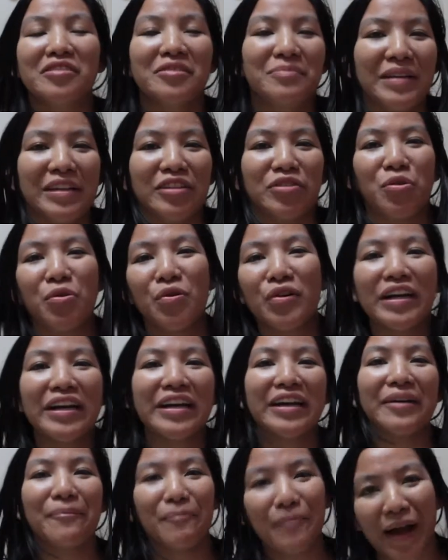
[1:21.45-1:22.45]
to be
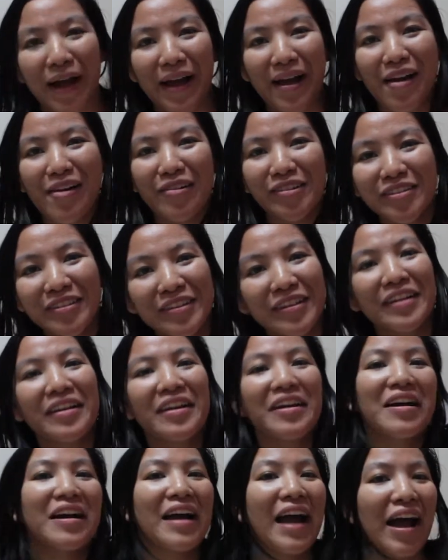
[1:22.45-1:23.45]
talking about
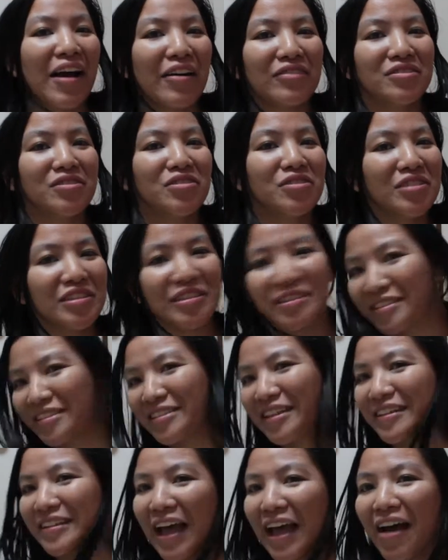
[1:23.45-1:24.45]
how to just
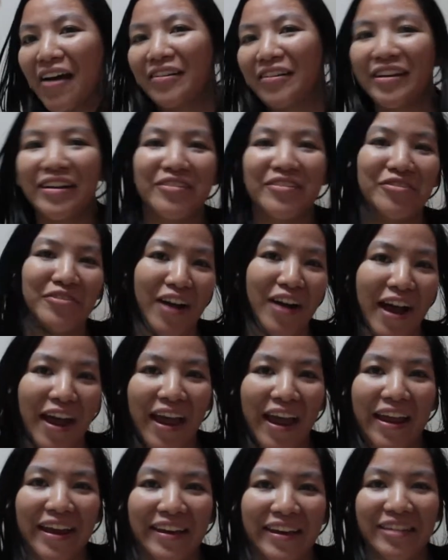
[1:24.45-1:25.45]
sit down and
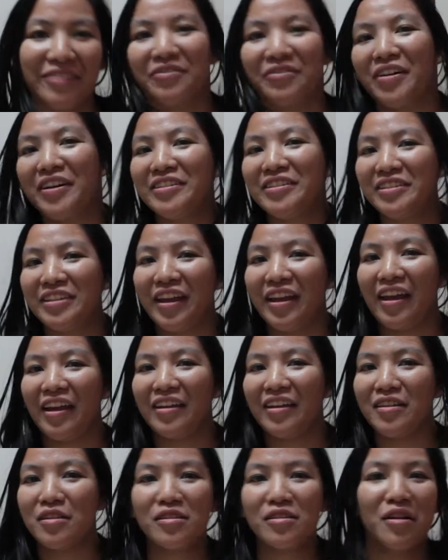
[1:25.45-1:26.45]
write, which
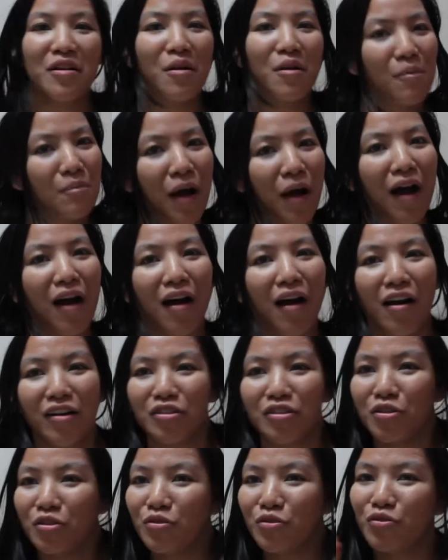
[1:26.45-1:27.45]
is
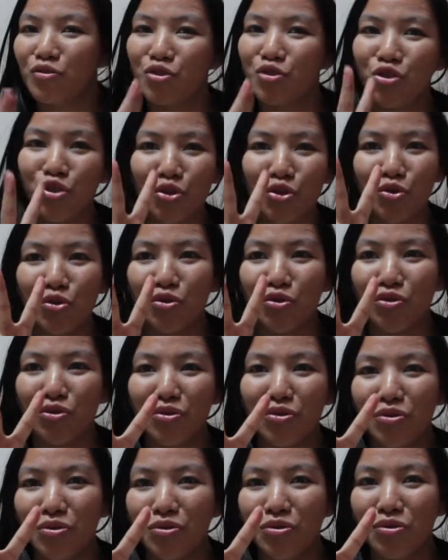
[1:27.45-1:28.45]
part
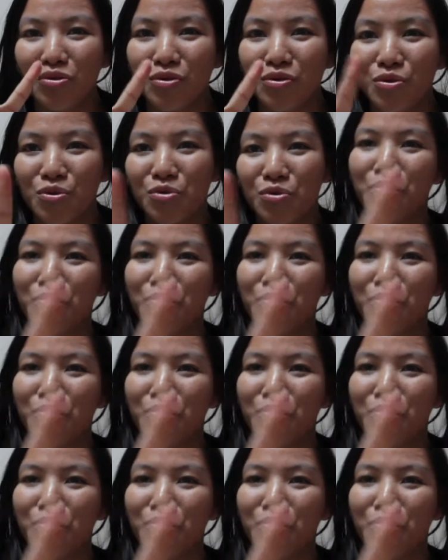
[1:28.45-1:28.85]
2.